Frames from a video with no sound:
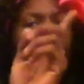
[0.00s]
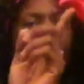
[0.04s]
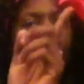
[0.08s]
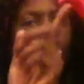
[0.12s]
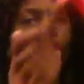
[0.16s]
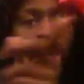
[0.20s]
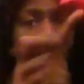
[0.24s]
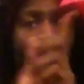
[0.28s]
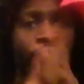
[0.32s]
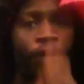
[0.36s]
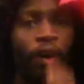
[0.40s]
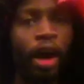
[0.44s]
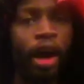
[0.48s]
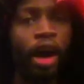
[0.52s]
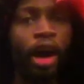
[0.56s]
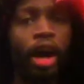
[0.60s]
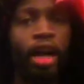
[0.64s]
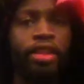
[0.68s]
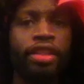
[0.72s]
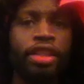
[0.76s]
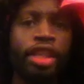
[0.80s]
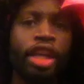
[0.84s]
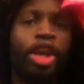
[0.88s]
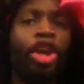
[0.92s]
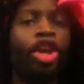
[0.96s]
Jennifer
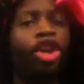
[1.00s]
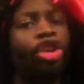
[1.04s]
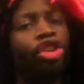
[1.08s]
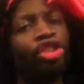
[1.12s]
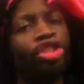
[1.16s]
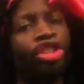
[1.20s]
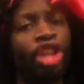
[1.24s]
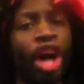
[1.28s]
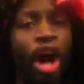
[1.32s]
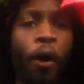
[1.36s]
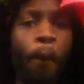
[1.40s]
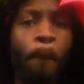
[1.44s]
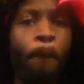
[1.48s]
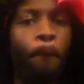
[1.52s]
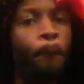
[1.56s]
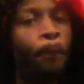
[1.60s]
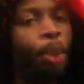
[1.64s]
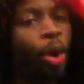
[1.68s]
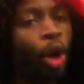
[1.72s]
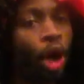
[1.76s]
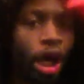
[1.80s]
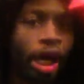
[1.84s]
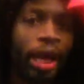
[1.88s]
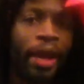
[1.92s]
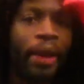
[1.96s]
Hudson, don't
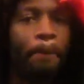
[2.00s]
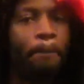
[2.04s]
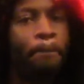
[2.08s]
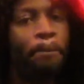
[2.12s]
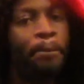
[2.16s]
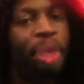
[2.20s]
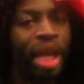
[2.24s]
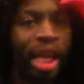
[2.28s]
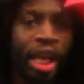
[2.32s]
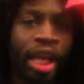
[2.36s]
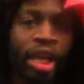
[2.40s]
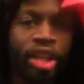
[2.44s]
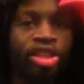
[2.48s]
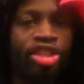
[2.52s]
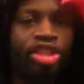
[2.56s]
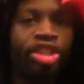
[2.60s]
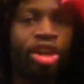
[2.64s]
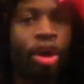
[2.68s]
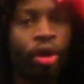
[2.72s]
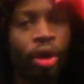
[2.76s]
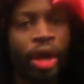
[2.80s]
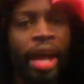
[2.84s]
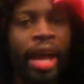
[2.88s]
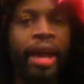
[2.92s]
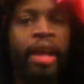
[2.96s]
pull it, bitch,
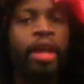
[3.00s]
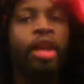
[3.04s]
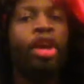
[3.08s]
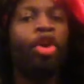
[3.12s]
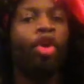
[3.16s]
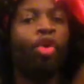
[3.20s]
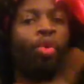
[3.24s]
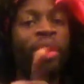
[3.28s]
okay?